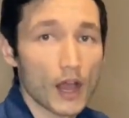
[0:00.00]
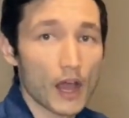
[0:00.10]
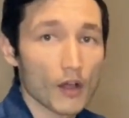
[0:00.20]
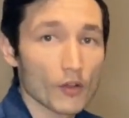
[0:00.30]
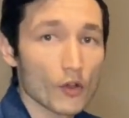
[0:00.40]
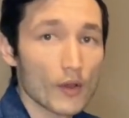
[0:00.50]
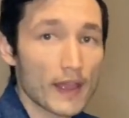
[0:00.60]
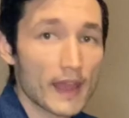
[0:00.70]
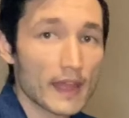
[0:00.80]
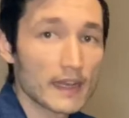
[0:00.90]
I'll go
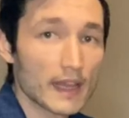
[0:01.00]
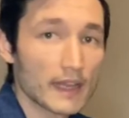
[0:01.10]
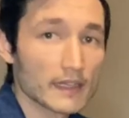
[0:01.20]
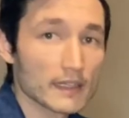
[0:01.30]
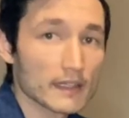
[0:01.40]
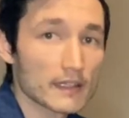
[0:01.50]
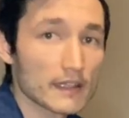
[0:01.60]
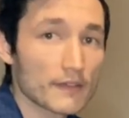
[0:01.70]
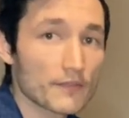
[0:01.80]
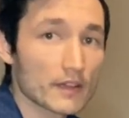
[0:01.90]
ahead and
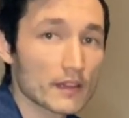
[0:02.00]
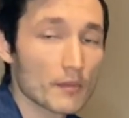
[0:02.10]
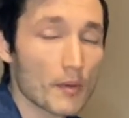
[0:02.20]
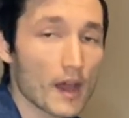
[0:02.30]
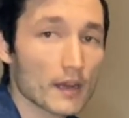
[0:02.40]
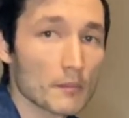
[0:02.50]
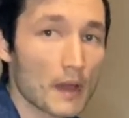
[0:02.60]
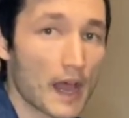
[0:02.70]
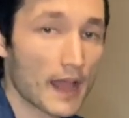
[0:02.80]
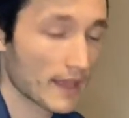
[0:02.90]
lift the bottom
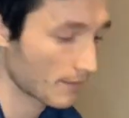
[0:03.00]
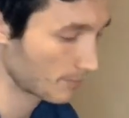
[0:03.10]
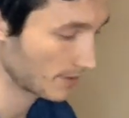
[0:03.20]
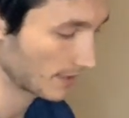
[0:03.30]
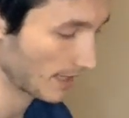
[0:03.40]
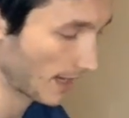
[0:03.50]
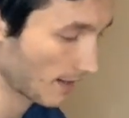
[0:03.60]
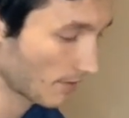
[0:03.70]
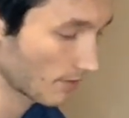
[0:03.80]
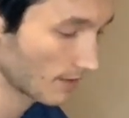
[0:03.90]
high up in the
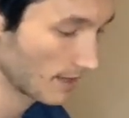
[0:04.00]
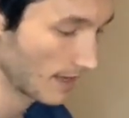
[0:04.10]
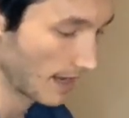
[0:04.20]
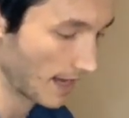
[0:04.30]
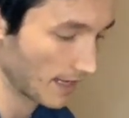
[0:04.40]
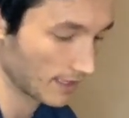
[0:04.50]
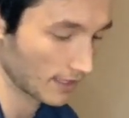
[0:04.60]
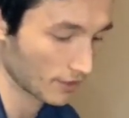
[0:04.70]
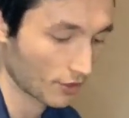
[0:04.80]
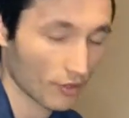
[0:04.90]
air and
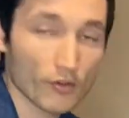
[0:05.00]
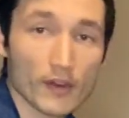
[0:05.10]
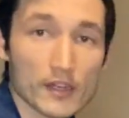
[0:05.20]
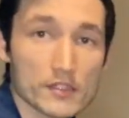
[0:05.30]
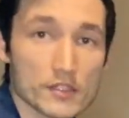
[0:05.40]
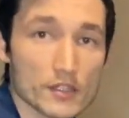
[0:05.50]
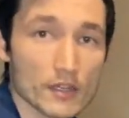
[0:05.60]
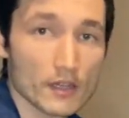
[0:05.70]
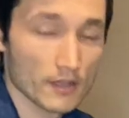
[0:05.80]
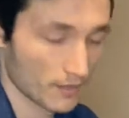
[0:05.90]
encourage
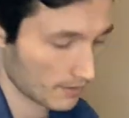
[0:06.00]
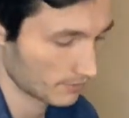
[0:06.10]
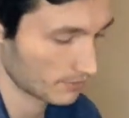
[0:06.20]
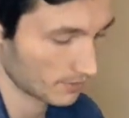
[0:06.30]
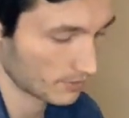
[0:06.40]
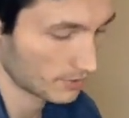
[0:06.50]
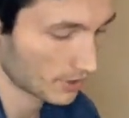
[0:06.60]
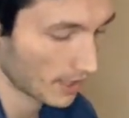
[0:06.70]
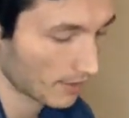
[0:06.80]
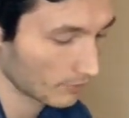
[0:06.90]
the
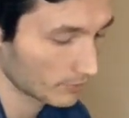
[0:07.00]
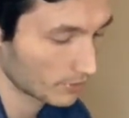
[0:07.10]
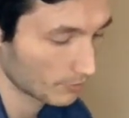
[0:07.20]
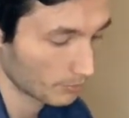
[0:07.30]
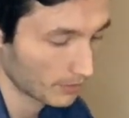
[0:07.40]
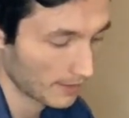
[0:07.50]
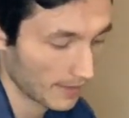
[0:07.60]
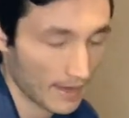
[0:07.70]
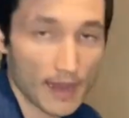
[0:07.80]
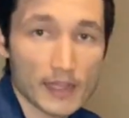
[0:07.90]
child to
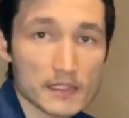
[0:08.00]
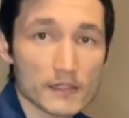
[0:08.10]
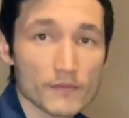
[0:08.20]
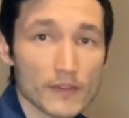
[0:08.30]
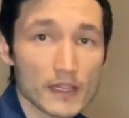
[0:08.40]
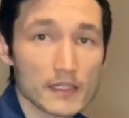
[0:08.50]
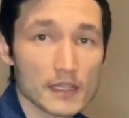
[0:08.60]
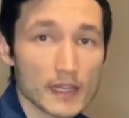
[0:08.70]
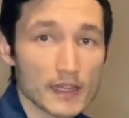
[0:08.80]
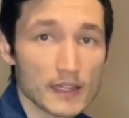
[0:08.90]
play hands and feet
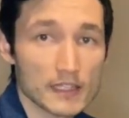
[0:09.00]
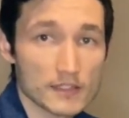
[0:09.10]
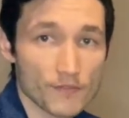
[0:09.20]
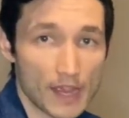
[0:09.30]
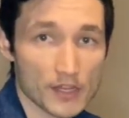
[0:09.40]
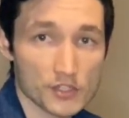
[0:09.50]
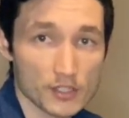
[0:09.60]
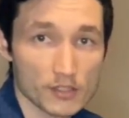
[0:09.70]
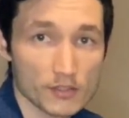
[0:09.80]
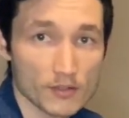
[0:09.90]
in this
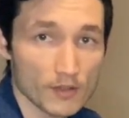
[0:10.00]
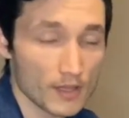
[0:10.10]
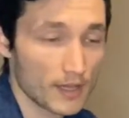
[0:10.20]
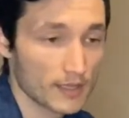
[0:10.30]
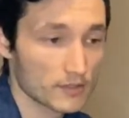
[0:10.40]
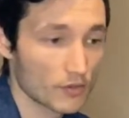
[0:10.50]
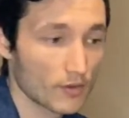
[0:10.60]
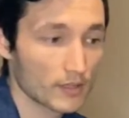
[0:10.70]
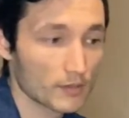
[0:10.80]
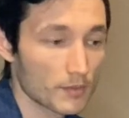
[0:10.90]
fashion. It's
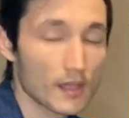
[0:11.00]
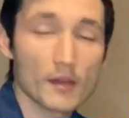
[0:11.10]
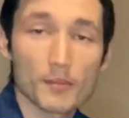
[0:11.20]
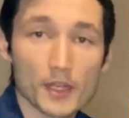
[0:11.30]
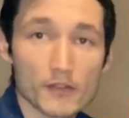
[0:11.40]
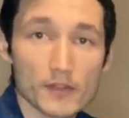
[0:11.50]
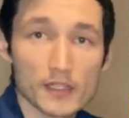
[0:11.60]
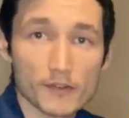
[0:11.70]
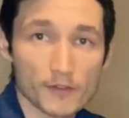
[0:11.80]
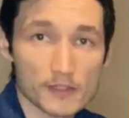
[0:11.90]
going to be a bit of a
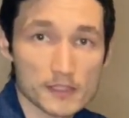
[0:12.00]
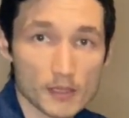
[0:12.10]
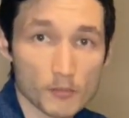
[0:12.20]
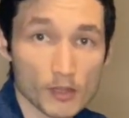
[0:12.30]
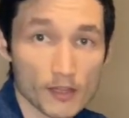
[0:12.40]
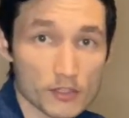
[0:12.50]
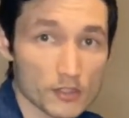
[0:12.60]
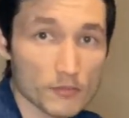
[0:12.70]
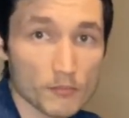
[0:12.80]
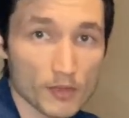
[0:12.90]
different
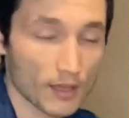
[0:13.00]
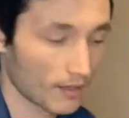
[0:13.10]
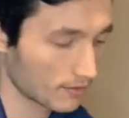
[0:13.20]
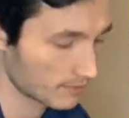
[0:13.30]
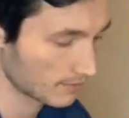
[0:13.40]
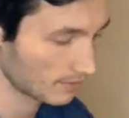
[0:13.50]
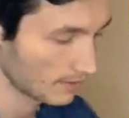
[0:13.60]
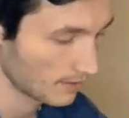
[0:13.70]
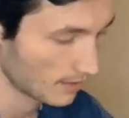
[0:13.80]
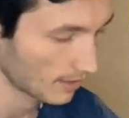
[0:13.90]
stimulation because
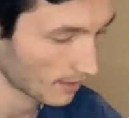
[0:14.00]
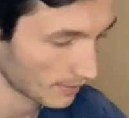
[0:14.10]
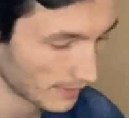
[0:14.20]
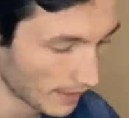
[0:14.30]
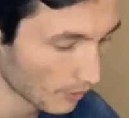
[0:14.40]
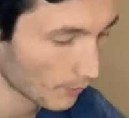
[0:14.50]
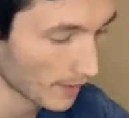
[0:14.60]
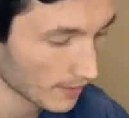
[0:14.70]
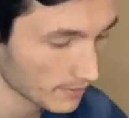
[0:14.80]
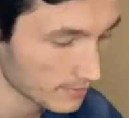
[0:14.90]
now
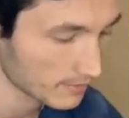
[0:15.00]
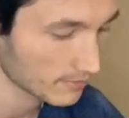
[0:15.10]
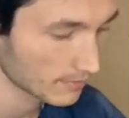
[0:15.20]
weight is